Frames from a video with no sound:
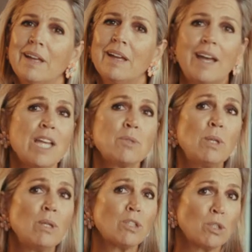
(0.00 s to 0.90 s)
As we
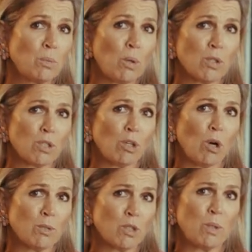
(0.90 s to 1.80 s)
look towards
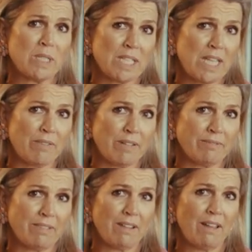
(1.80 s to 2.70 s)
COP27,
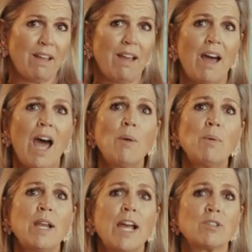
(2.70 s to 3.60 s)
I
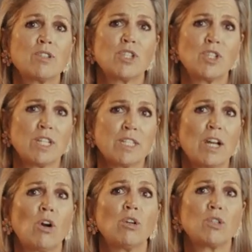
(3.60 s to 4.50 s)
would like to suggest a
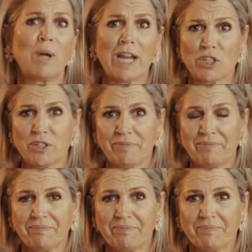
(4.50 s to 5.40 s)
call to action.
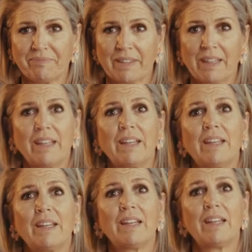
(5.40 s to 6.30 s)

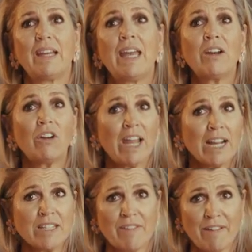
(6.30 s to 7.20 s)
A
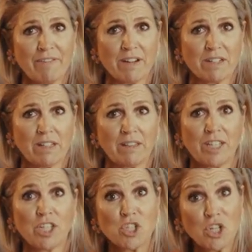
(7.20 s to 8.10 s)
collective effort that
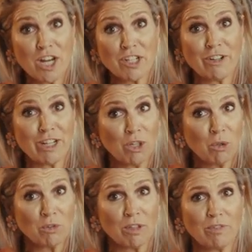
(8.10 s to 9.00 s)
is gender
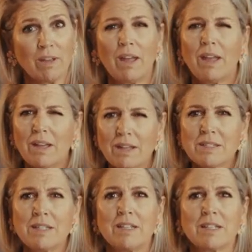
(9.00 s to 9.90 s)
inclusive is
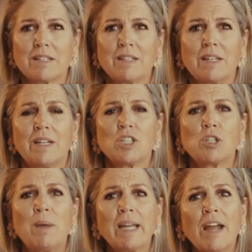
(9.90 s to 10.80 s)
needed to
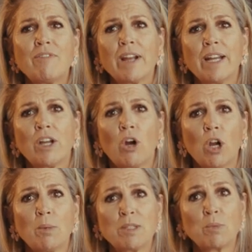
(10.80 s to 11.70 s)
make African
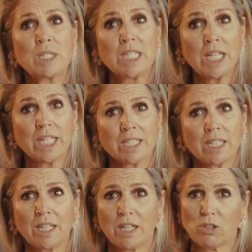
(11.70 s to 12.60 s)
economies resilient
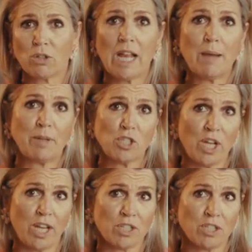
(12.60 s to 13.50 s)
to climate
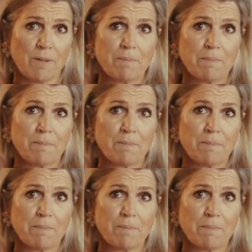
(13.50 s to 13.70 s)
change,